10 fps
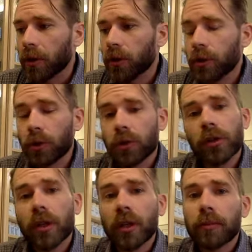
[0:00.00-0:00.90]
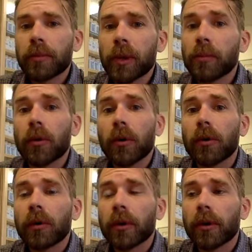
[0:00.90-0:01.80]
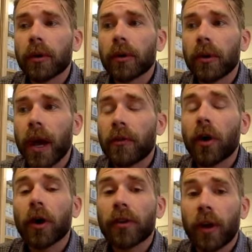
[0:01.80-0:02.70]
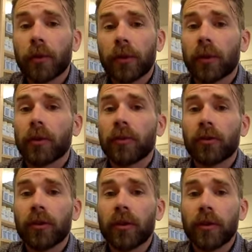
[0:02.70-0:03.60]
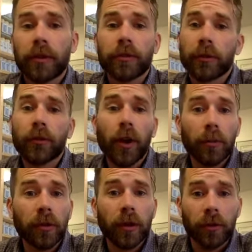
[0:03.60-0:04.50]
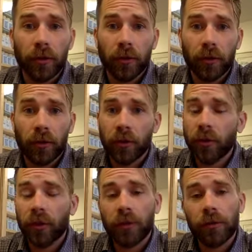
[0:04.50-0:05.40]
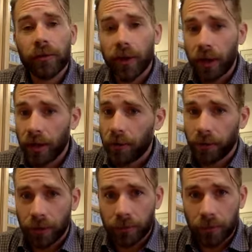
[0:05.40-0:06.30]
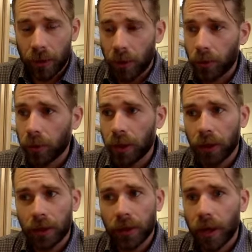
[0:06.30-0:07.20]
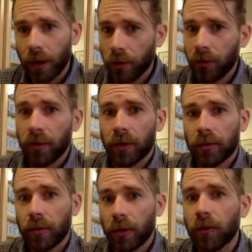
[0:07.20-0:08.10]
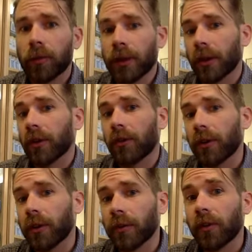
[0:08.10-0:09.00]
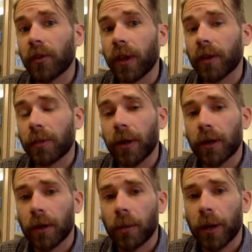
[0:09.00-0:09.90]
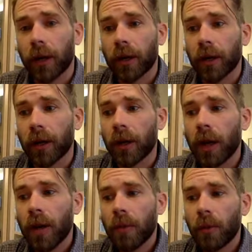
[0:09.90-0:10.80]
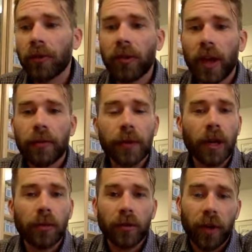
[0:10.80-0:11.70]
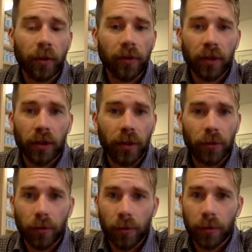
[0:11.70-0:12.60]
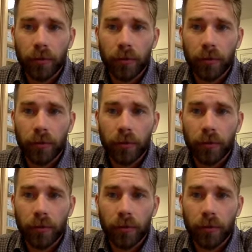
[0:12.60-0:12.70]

Usually people have a hard time with herbs their first couple doses just because it's very different. We are not used to consuming things that are even slightly bitter in America. But once they have them a couple times, they get used to them.